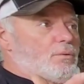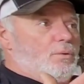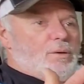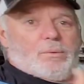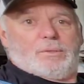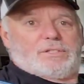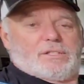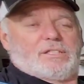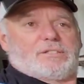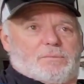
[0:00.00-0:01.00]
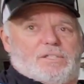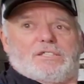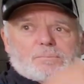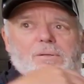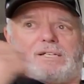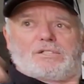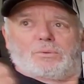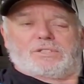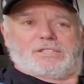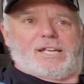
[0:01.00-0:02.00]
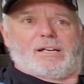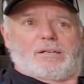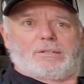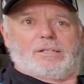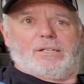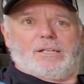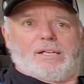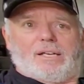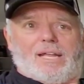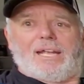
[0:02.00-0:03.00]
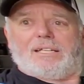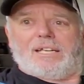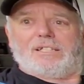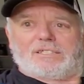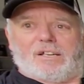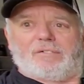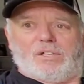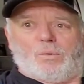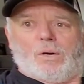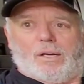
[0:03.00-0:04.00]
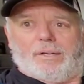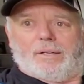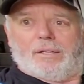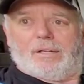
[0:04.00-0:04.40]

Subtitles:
It was this place was settled in 1871.